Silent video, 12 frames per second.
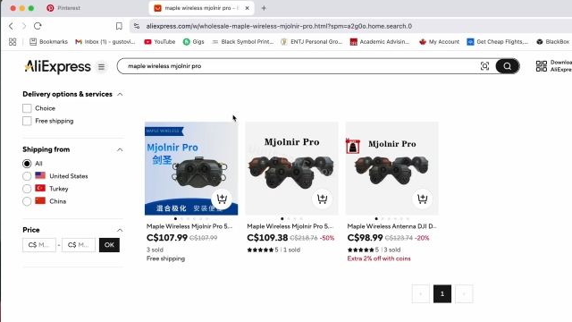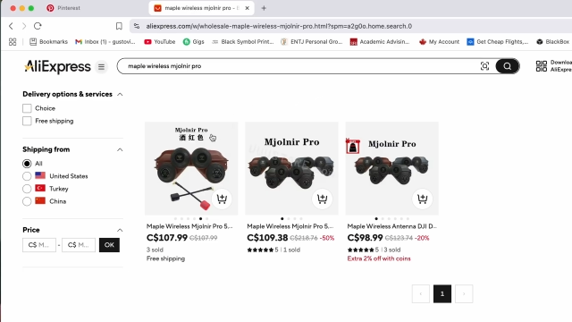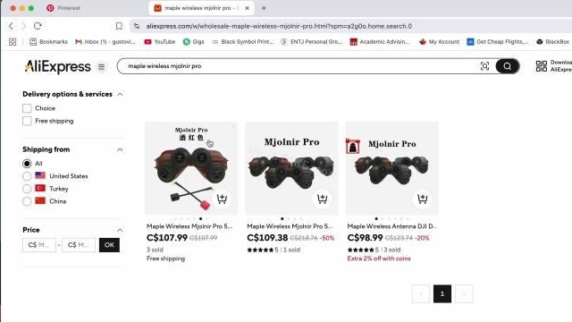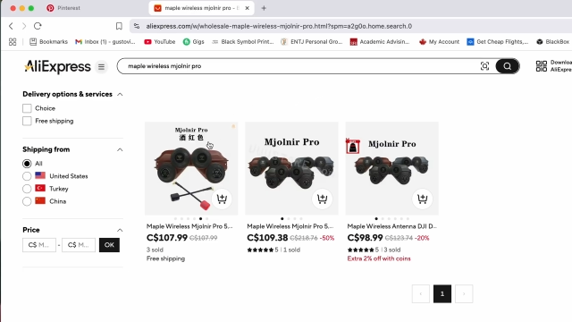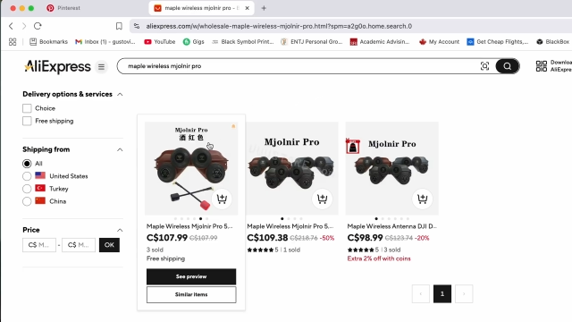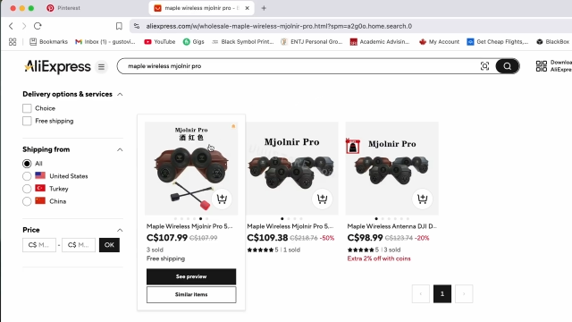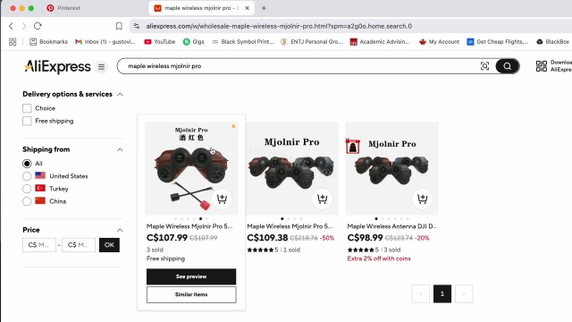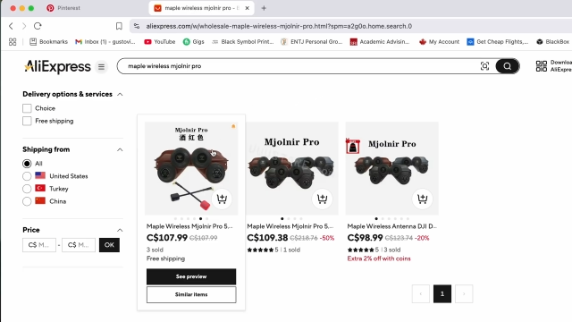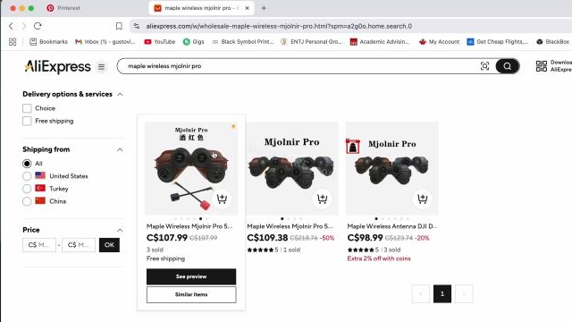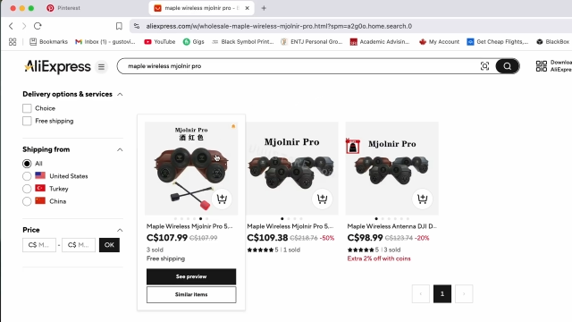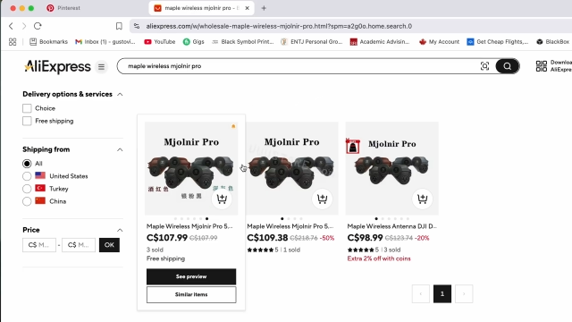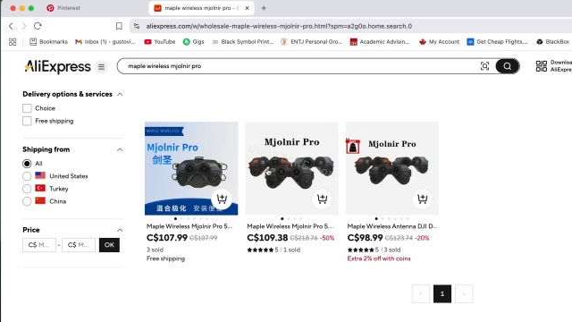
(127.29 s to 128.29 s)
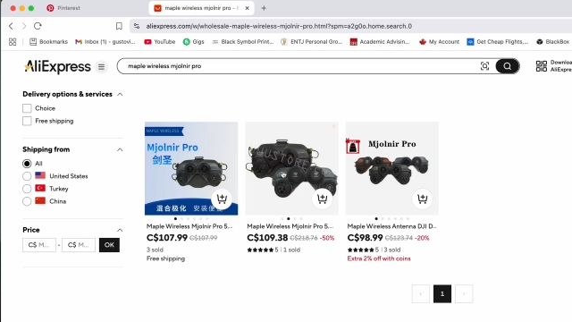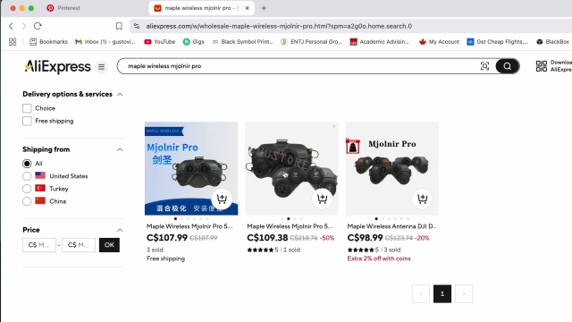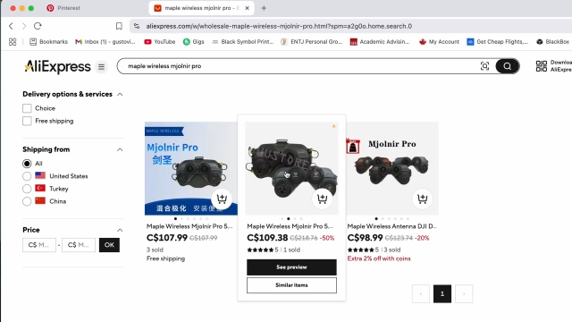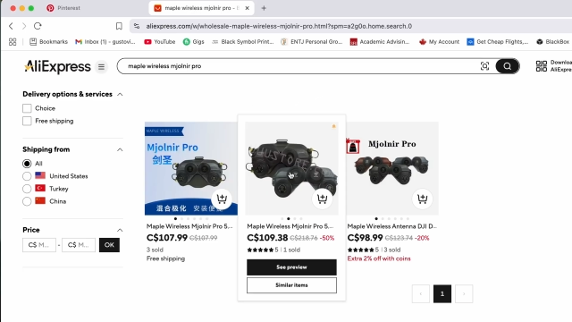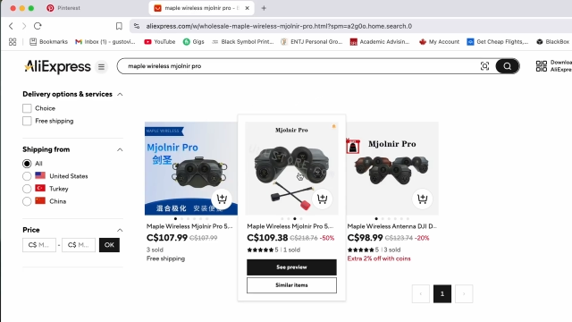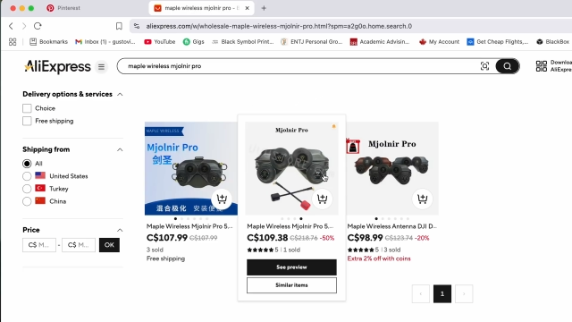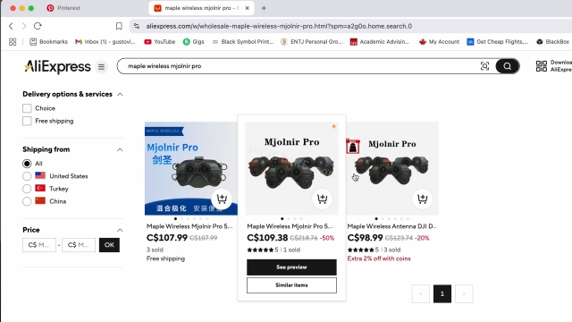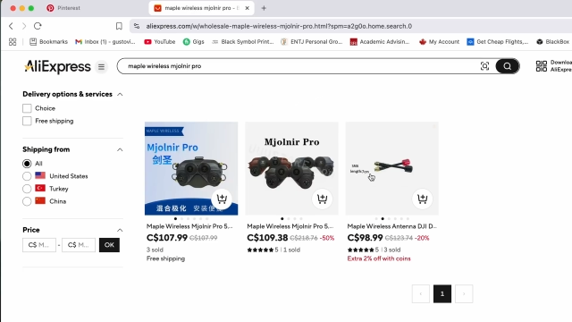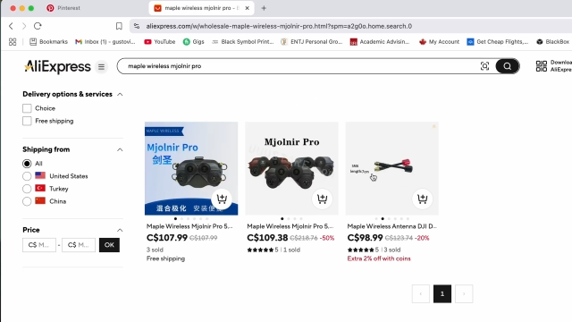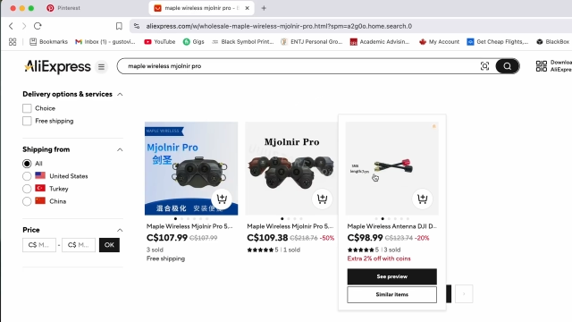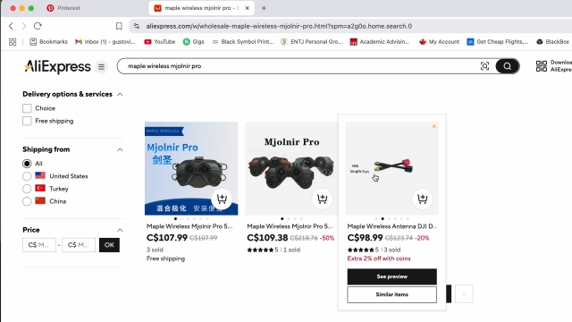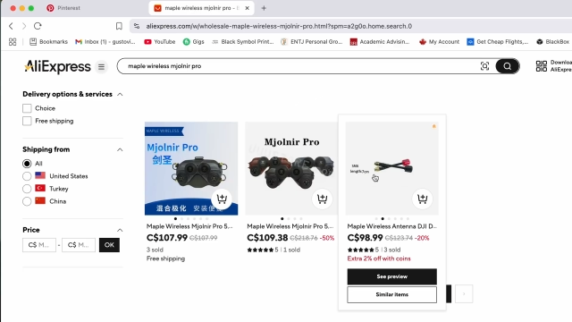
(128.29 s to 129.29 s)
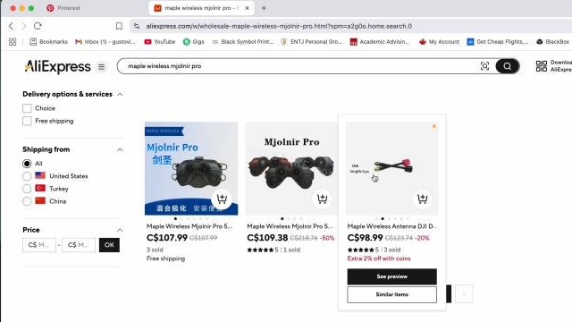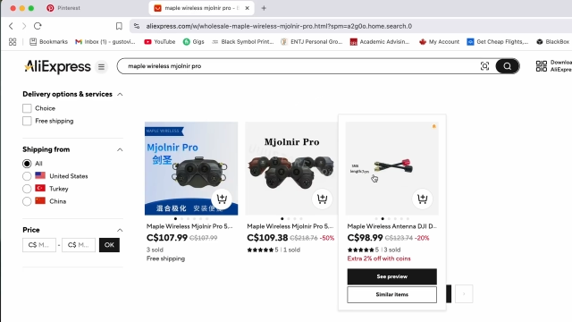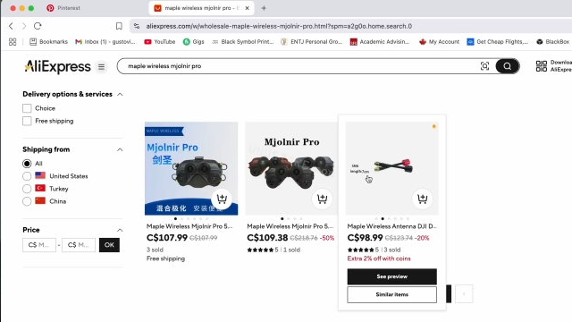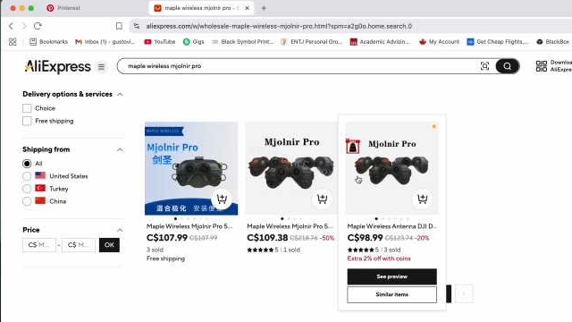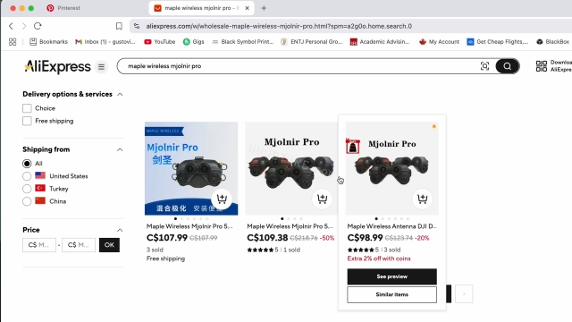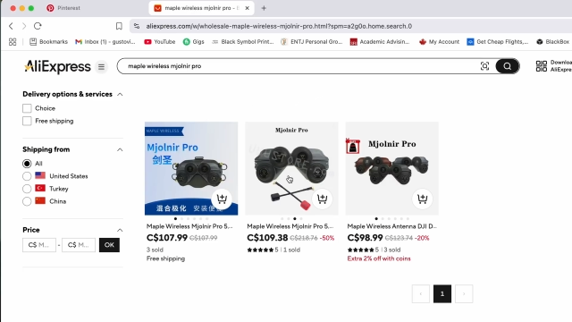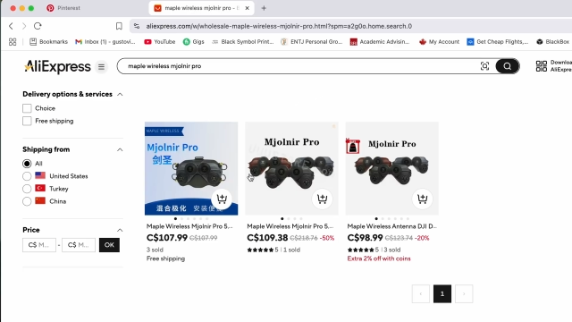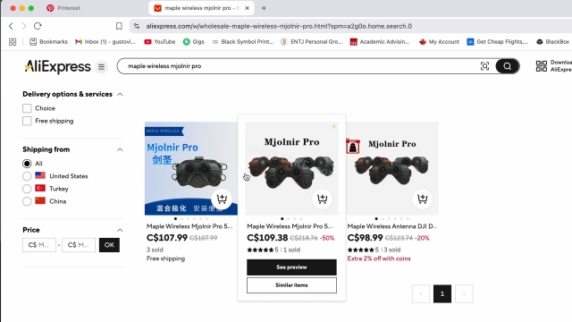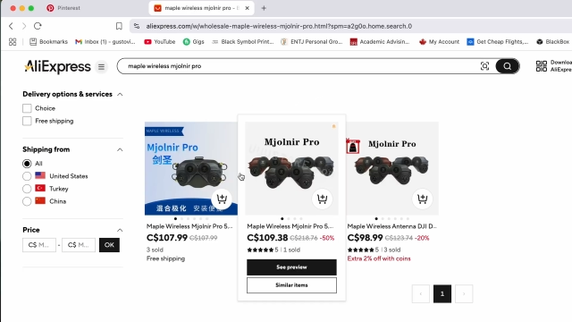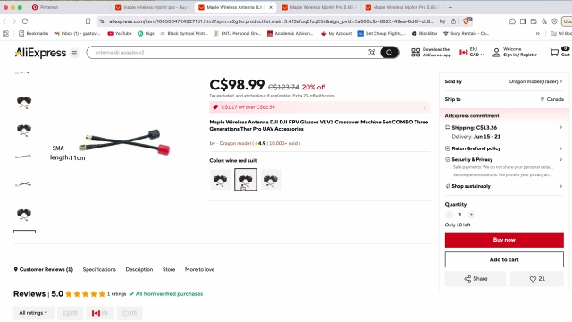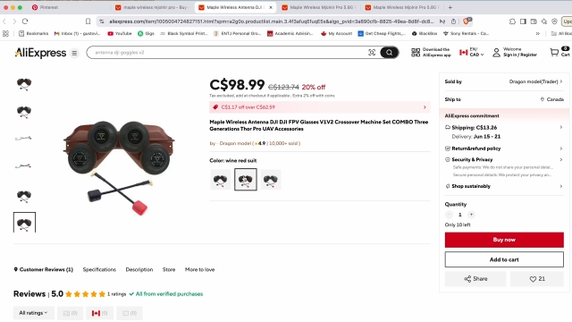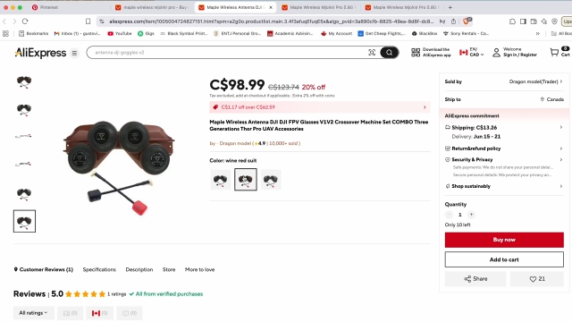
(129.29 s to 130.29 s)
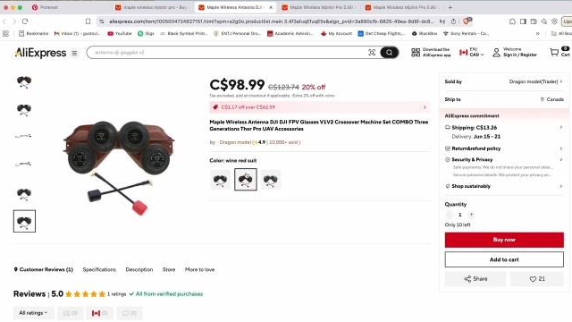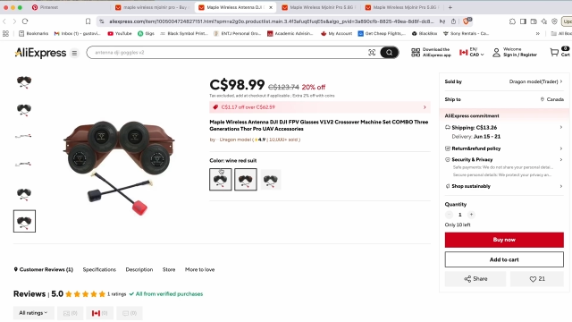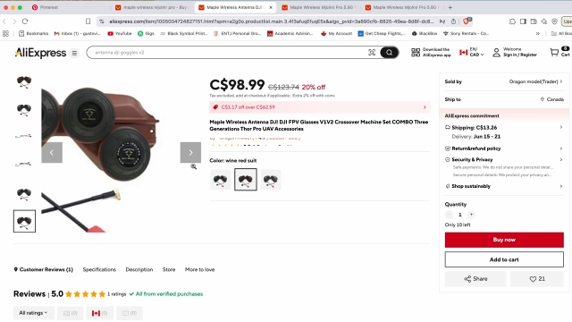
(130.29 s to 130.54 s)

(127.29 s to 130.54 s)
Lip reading: Nobody's mouth can be seen.